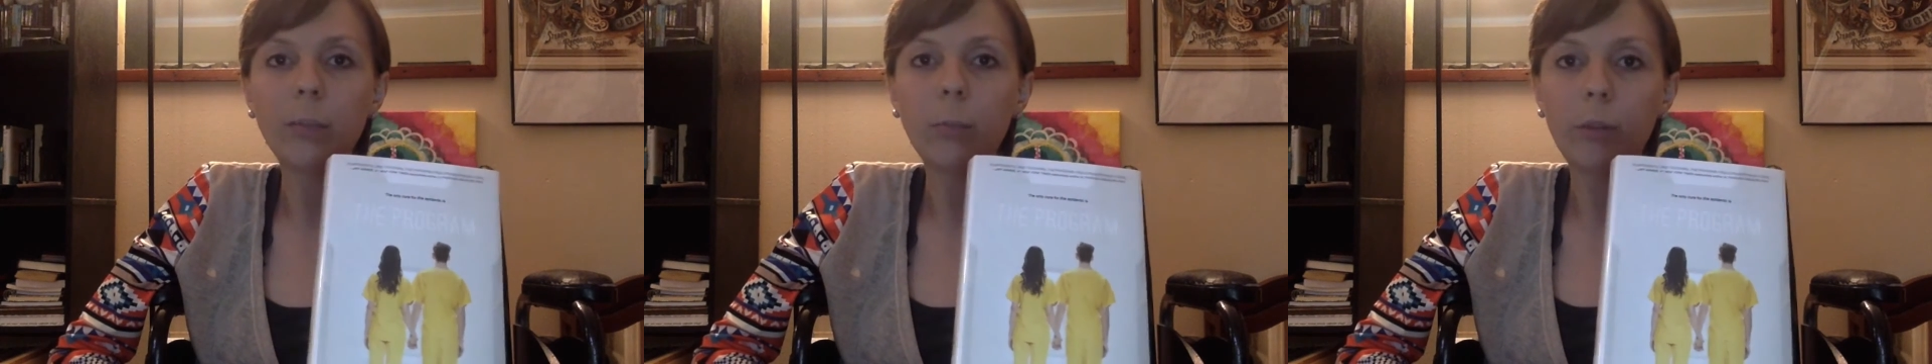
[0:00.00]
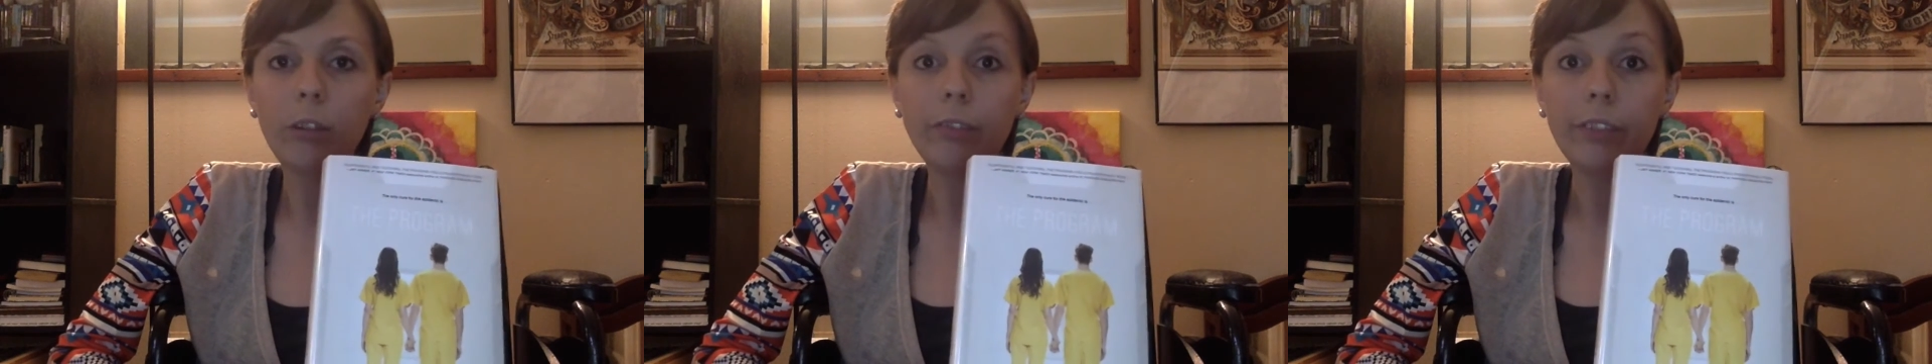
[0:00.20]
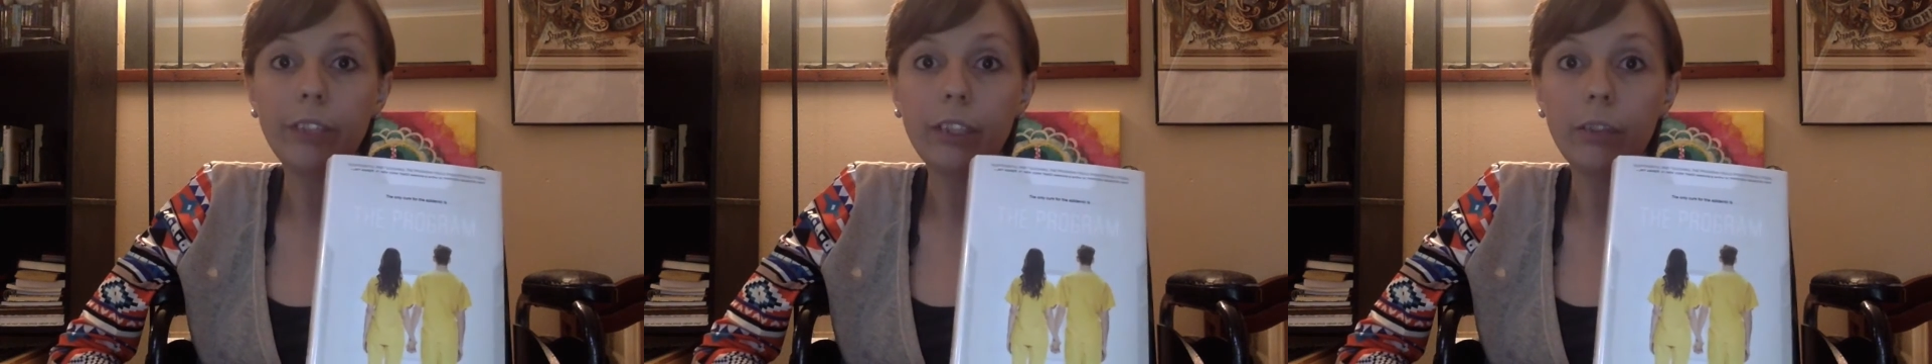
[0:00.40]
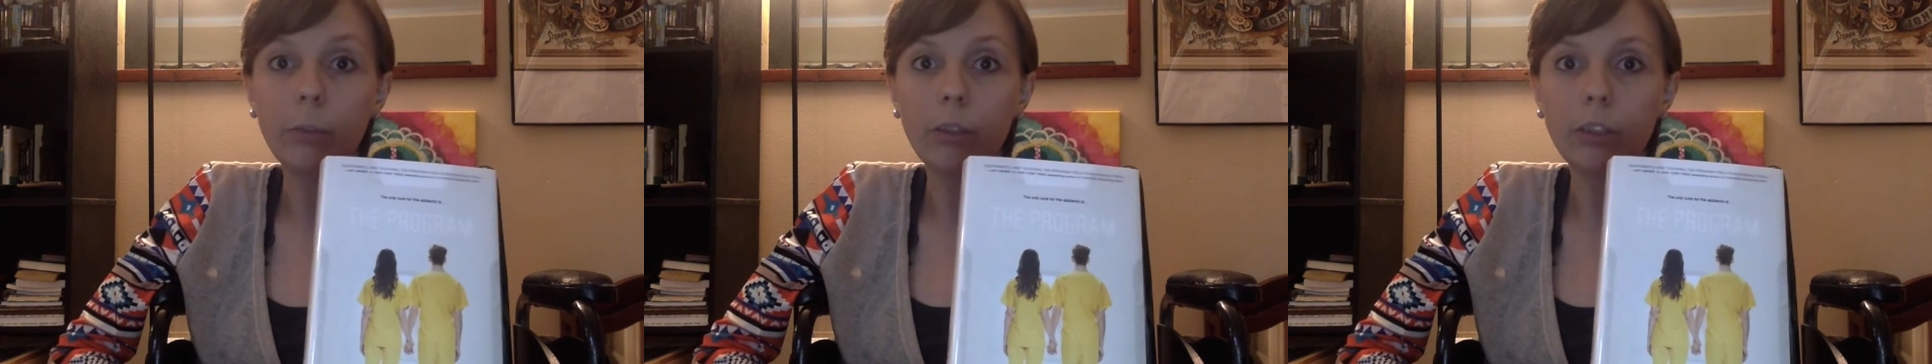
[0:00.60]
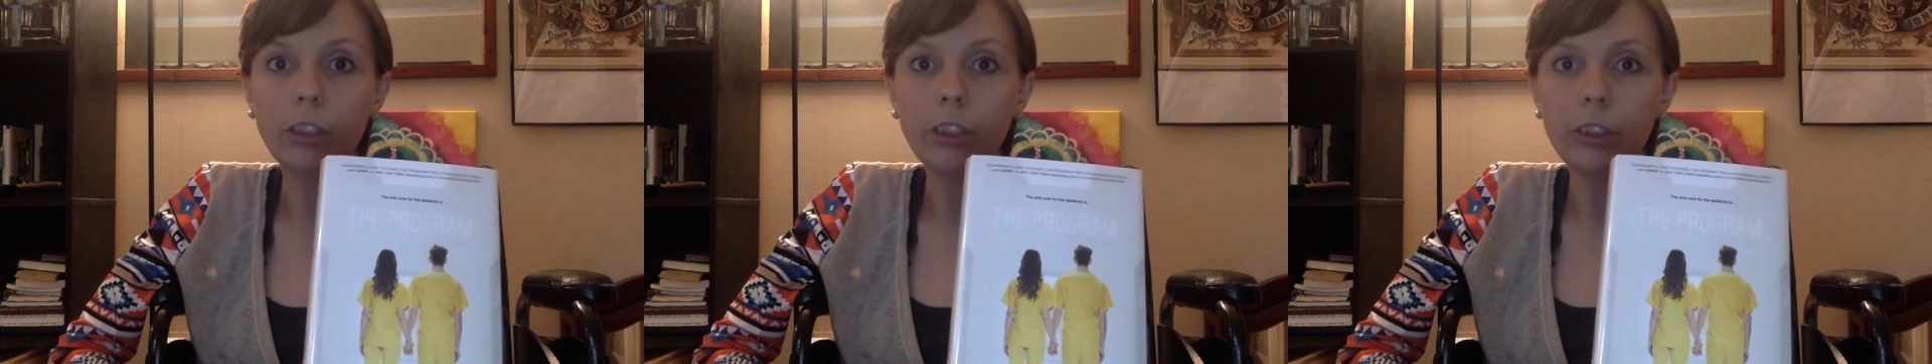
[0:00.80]
boyfriend in
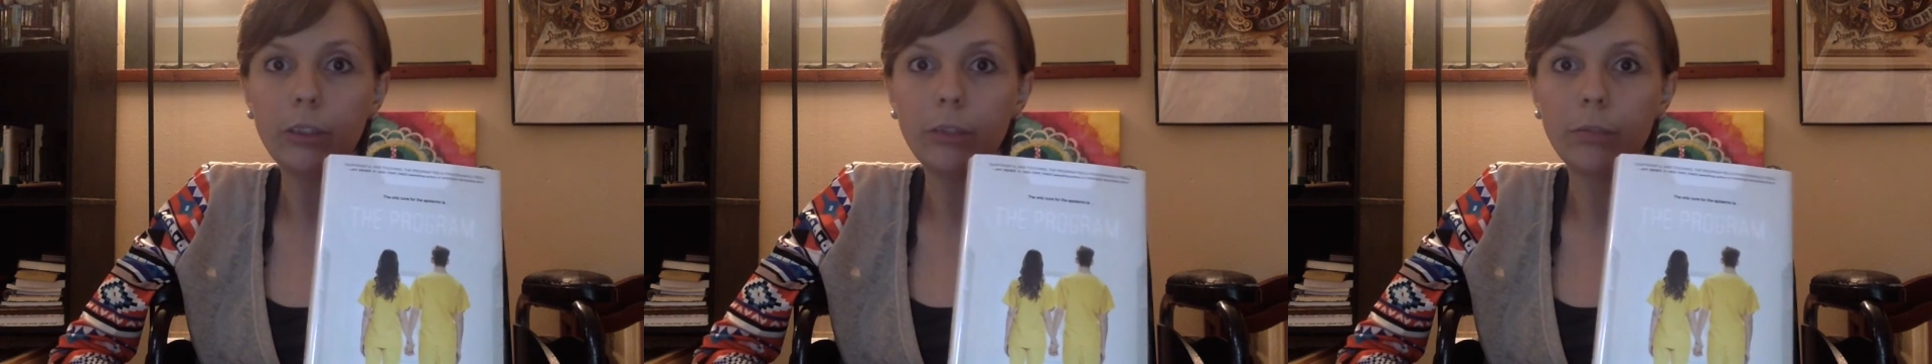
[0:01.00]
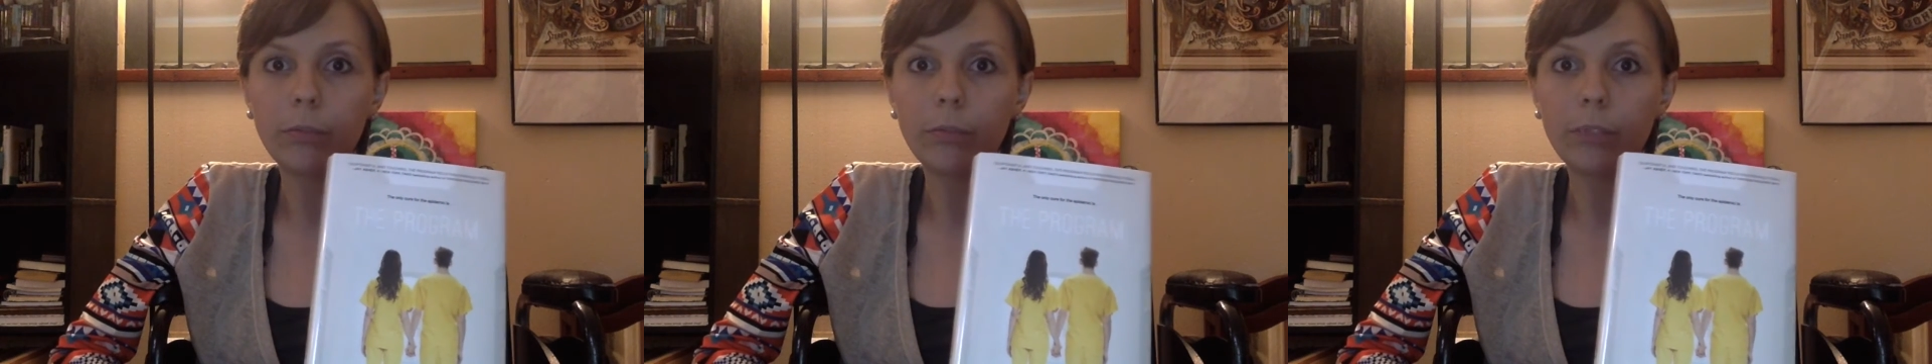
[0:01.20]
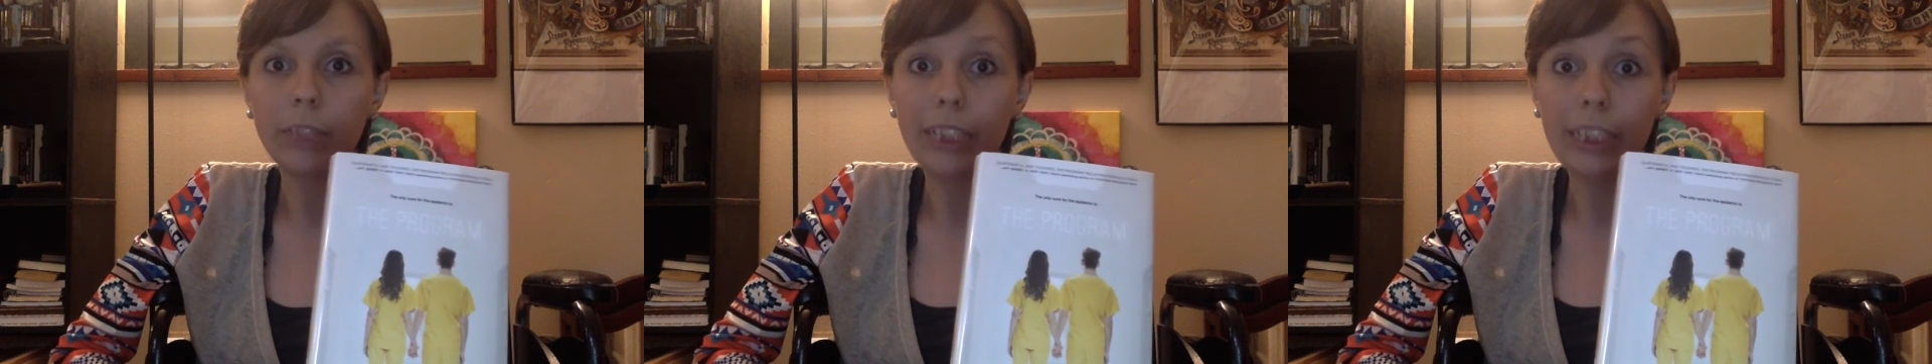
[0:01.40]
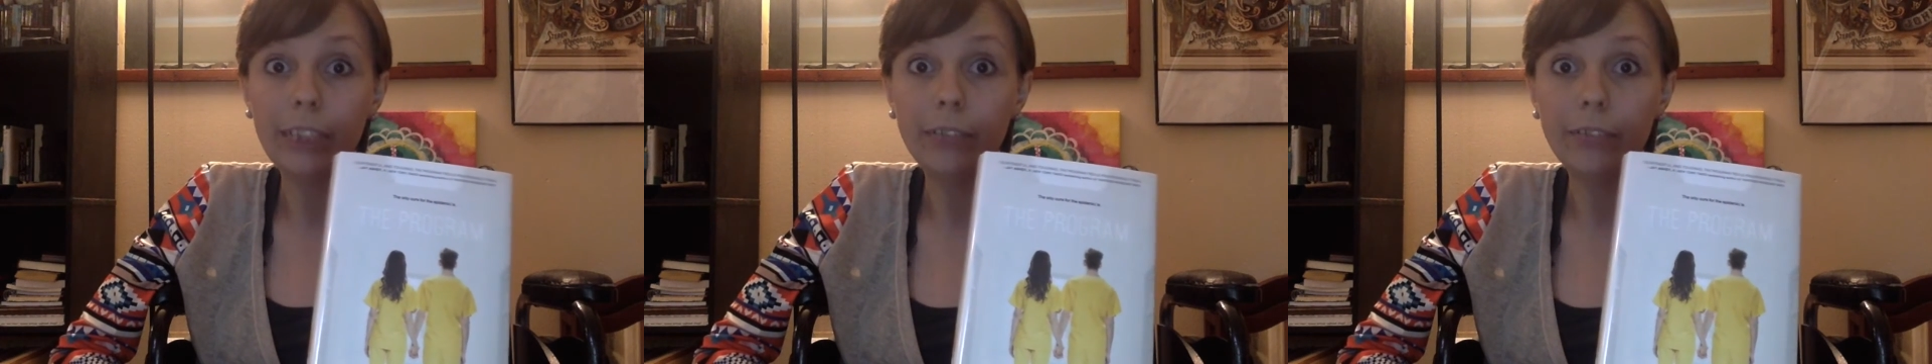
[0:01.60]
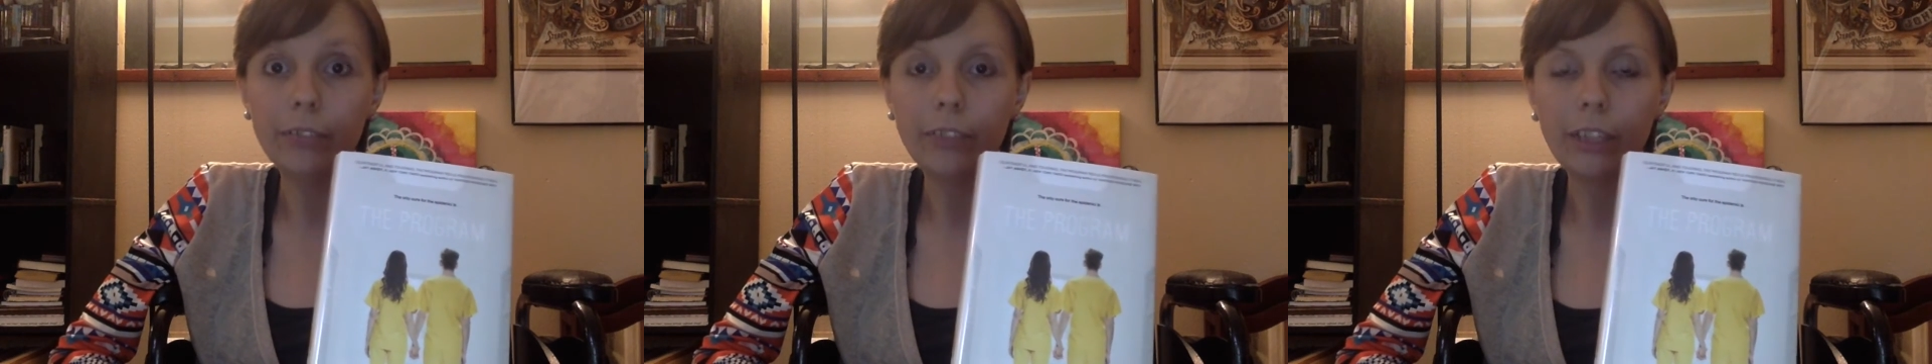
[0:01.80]
order to live.